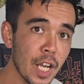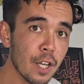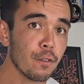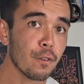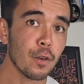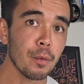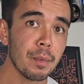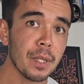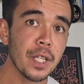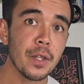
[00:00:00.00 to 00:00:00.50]
And
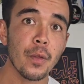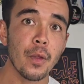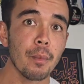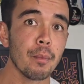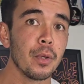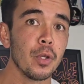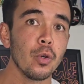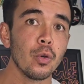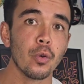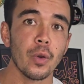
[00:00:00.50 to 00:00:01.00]
for me, the
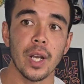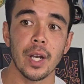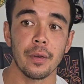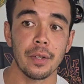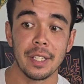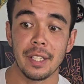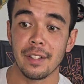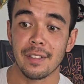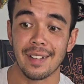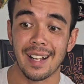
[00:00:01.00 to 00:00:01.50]
middle
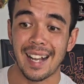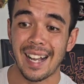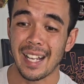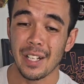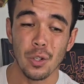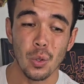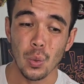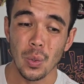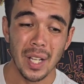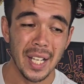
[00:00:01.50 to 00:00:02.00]
ground is I
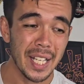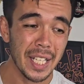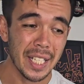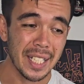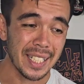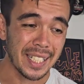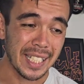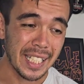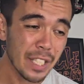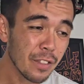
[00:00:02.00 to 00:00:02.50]
don't
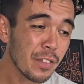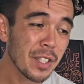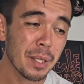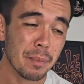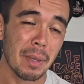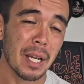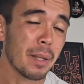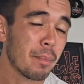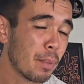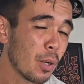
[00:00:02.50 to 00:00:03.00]
like
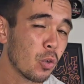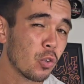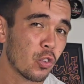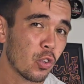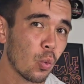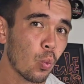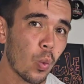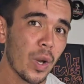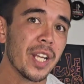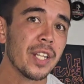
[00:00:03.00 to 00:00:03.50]
giving my
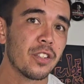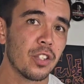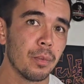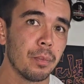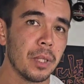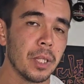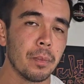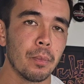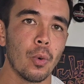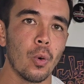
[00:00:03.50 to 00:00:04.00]
boats away to
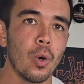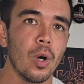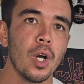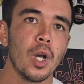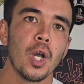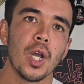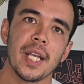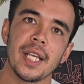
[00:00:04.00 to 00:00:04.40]
people.